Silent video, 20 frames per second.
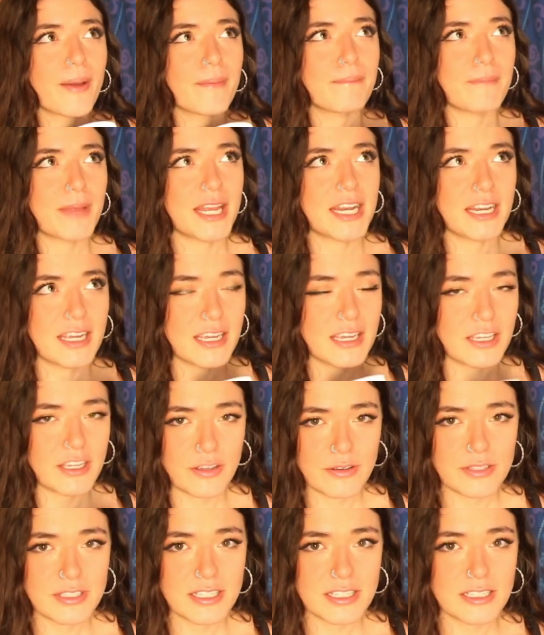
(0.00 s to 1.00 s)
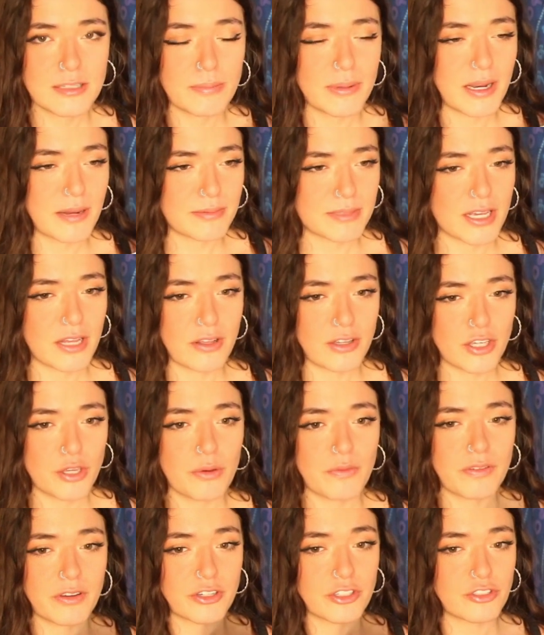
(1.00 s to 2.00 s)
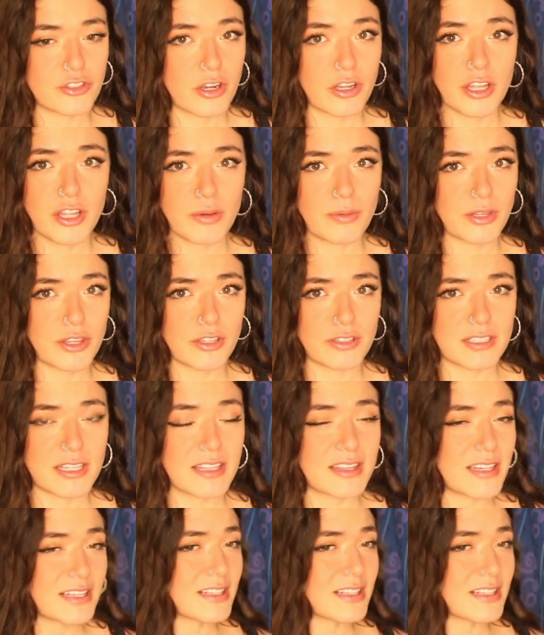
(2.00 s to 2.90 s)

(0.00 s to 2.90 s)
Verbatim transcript: many uses, but I'm telling you, if you're struggling with your teeth,